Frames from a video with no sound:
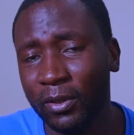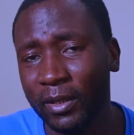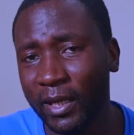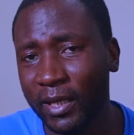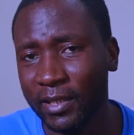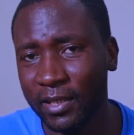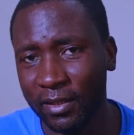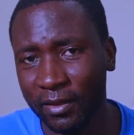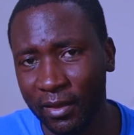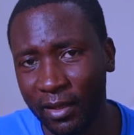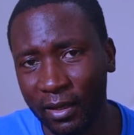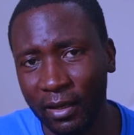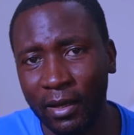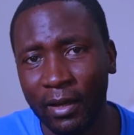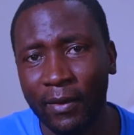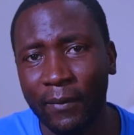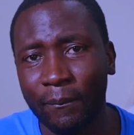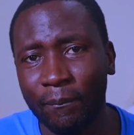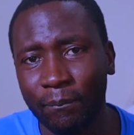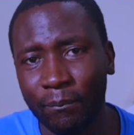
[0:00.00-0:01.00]
Getting the
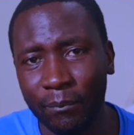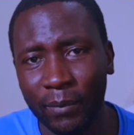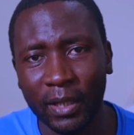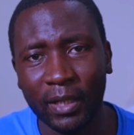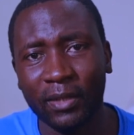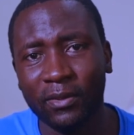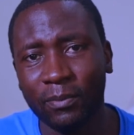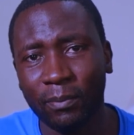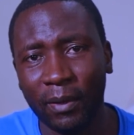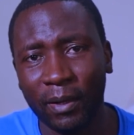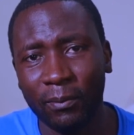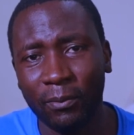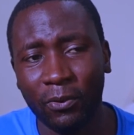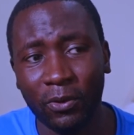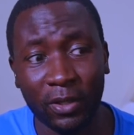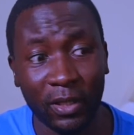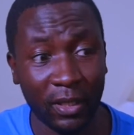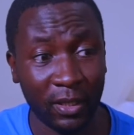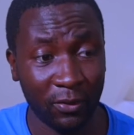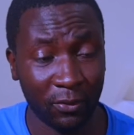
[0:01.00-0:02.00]
bigger spec
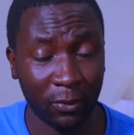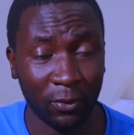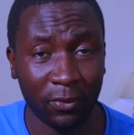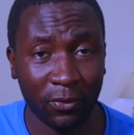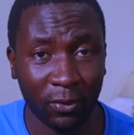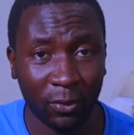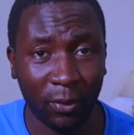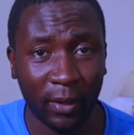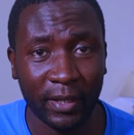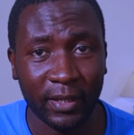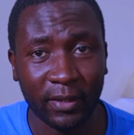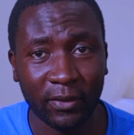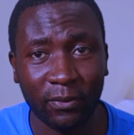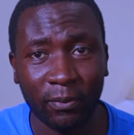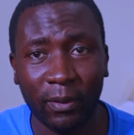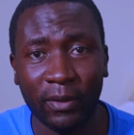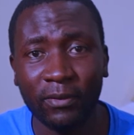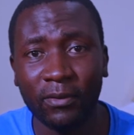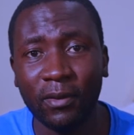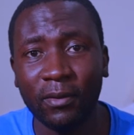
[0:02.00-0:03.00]
model is also quite
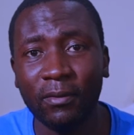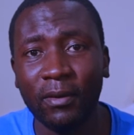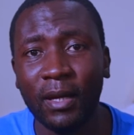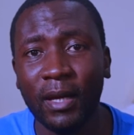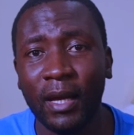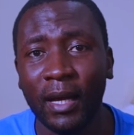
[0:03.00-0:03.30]
expensive,